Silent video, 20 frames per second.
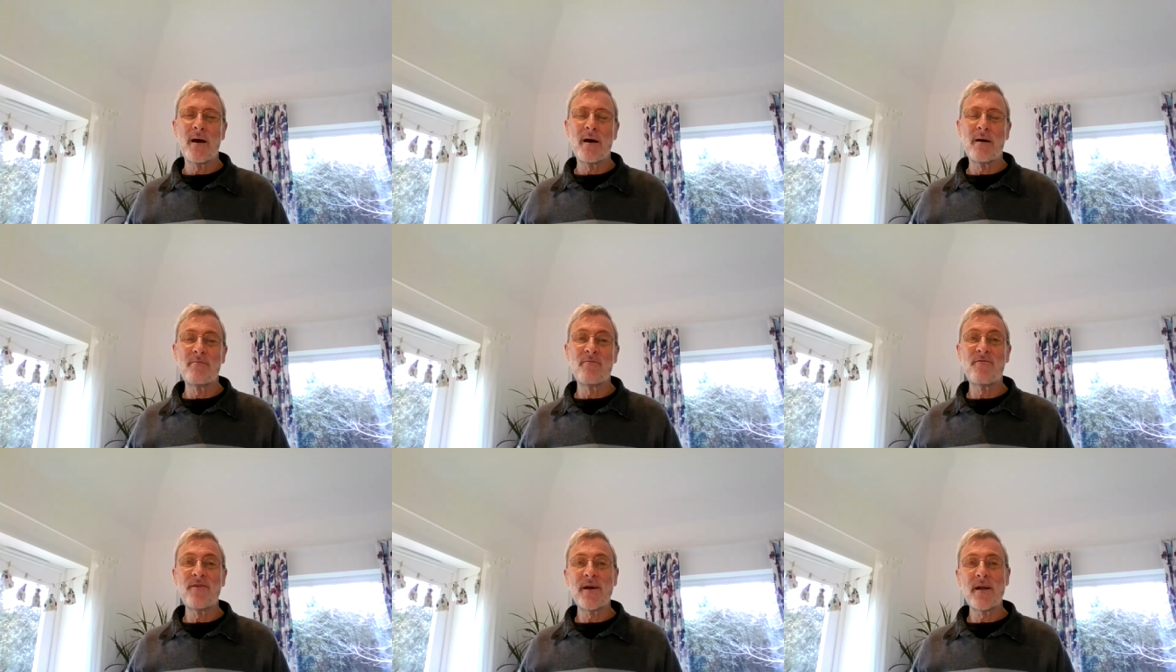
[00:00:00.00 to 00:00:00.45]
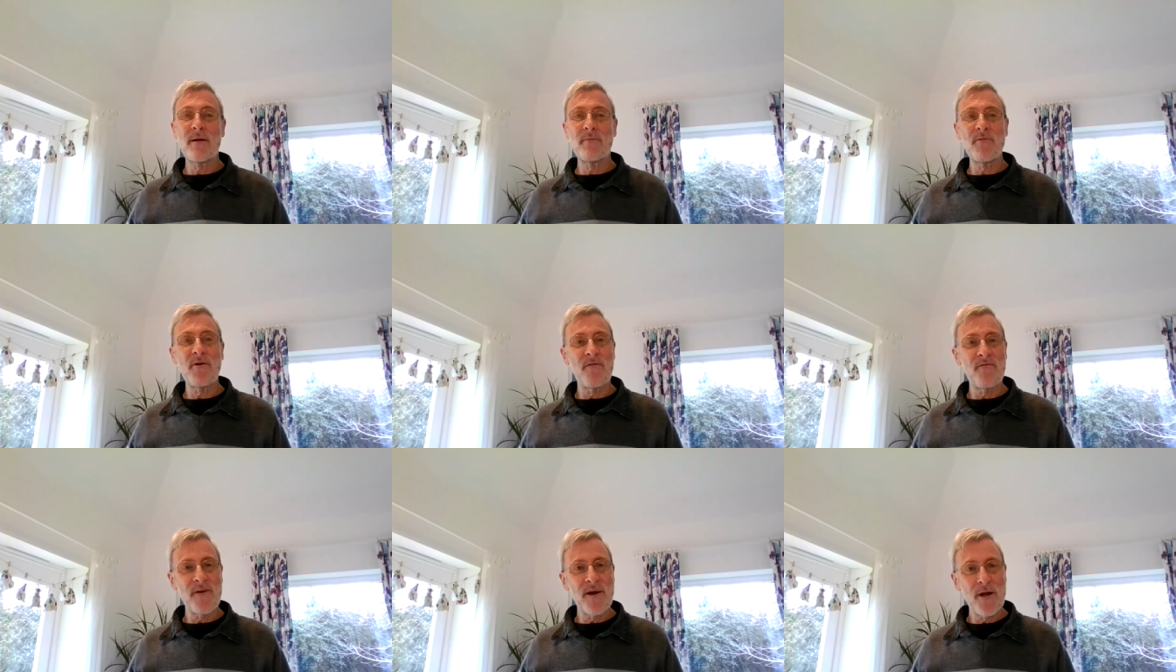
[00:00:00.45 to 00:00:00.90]
I'm afraid I'm
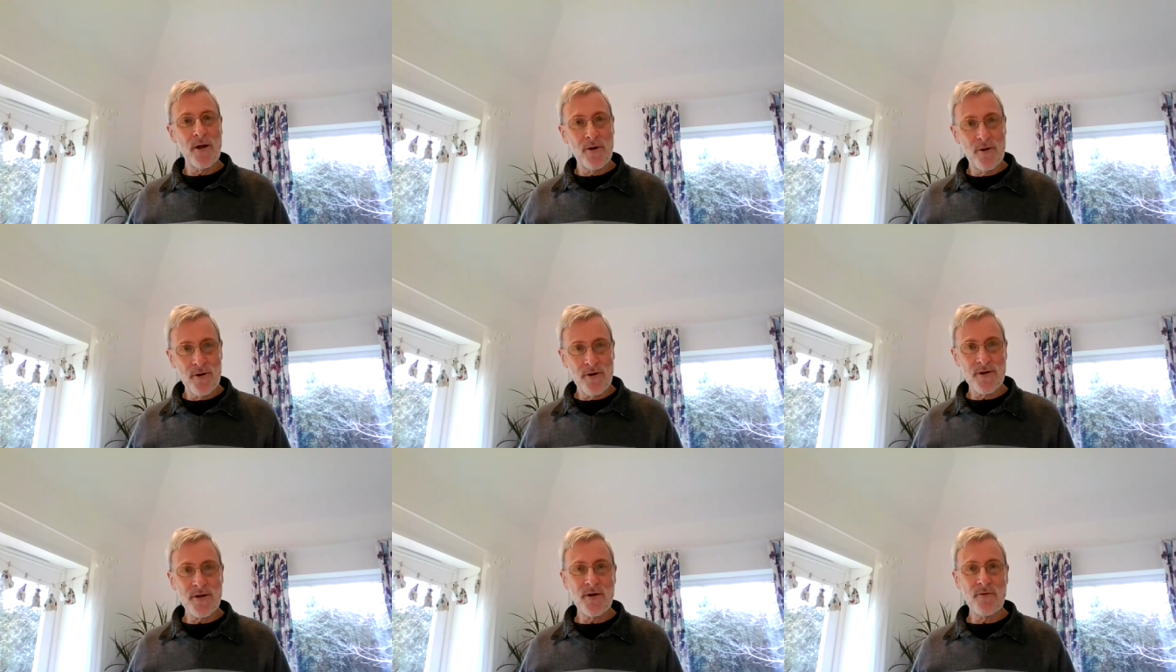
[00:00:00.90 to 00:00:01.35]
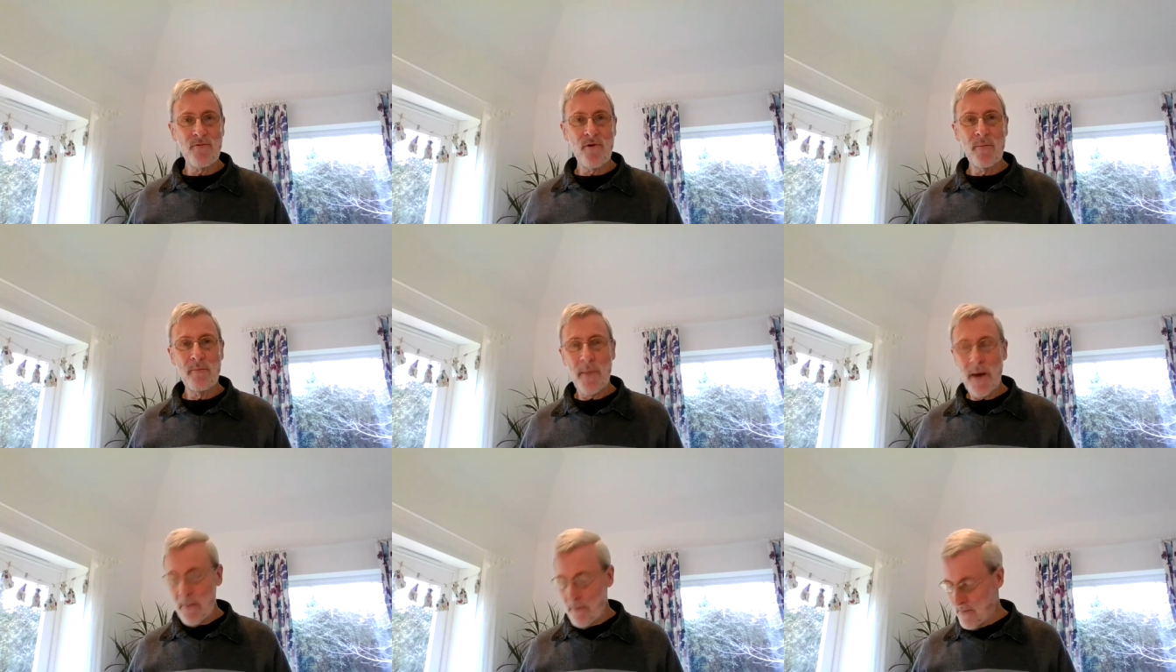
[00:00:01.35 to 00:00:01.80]
not very good at
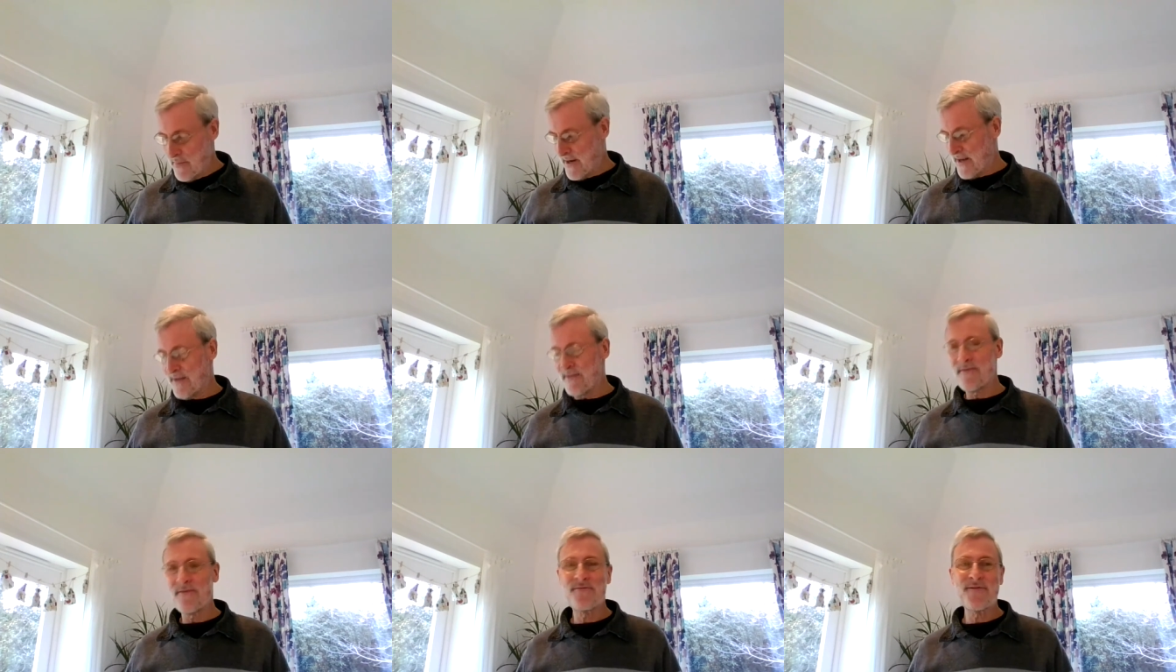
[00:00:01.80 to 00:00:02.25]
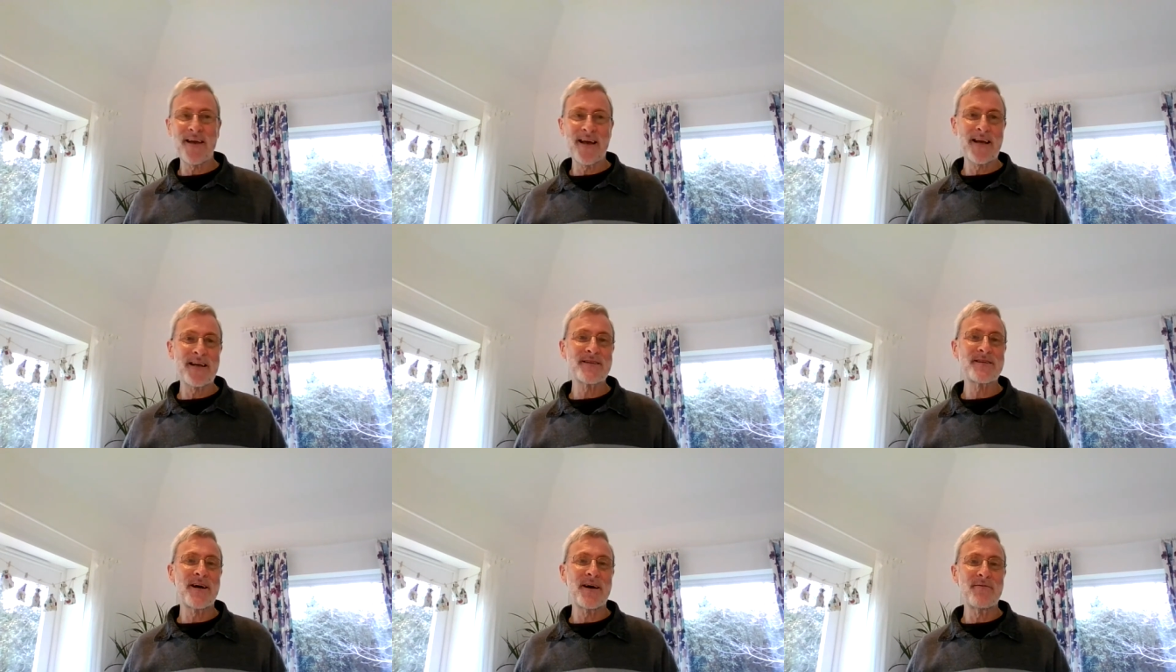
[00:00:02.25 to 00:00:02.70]
remembering the
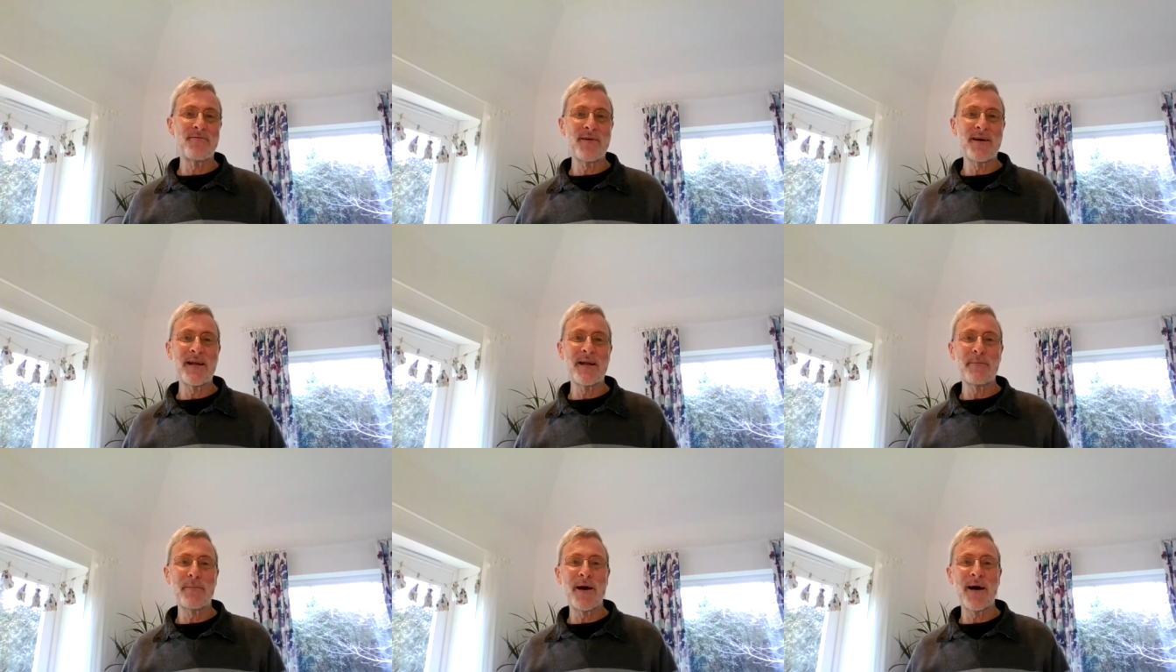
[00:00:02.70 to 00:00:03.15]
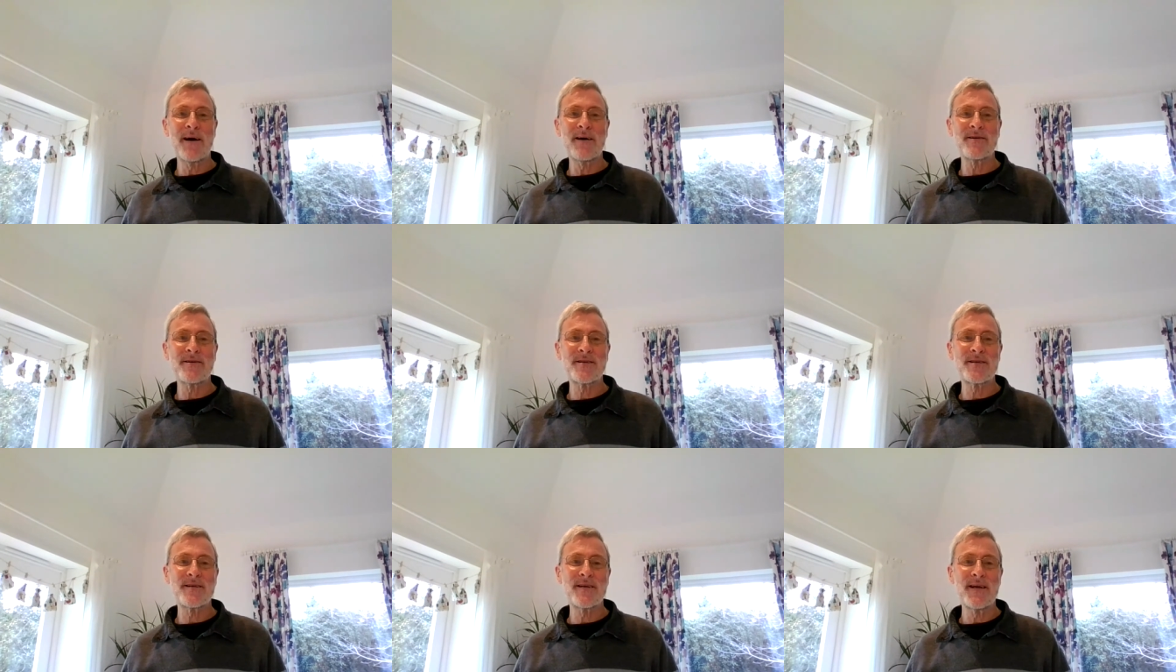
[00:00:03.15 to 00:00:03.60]
things I read
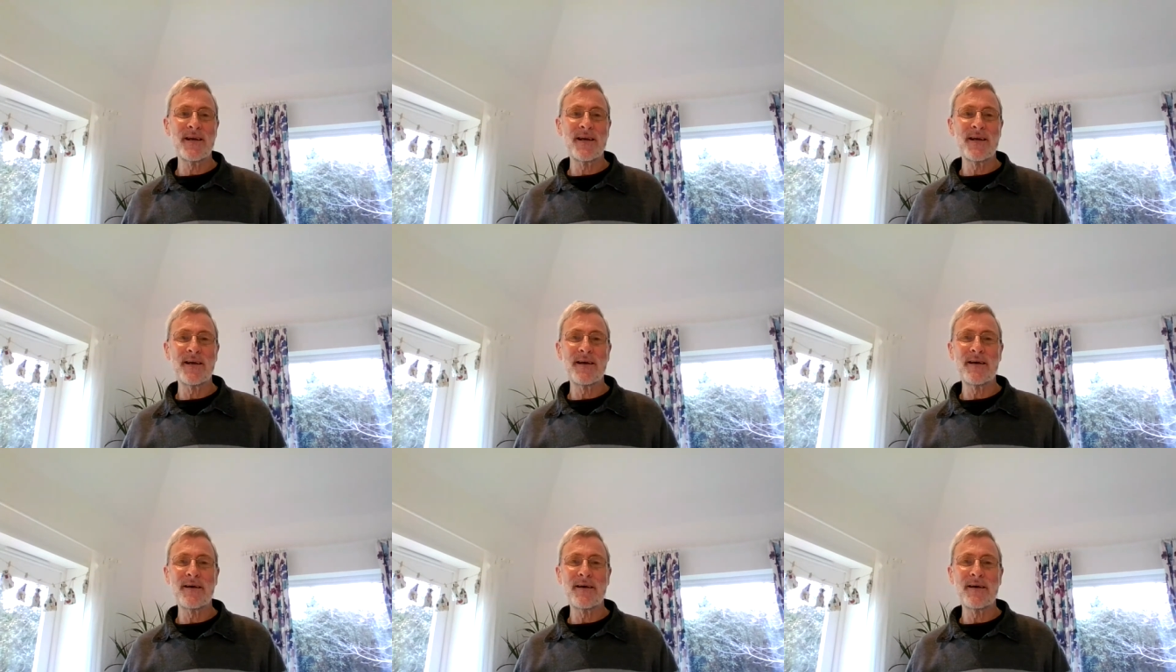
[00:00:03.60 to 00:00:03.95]
about uh,